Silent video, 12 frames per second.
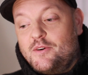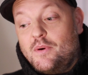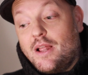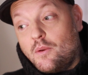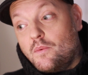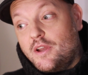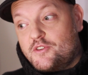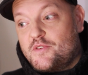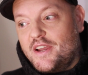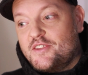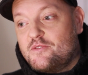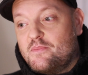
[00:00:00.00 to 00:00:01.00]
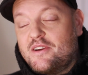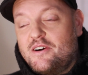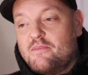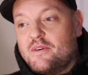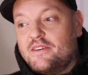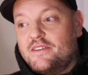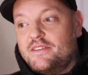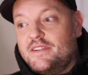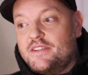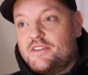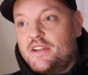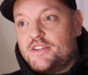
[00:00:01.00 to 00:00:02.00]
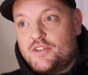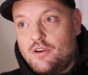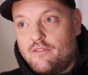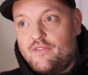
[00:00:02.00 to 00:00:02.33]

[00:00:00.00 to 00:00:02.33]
Well, we are trying to become an international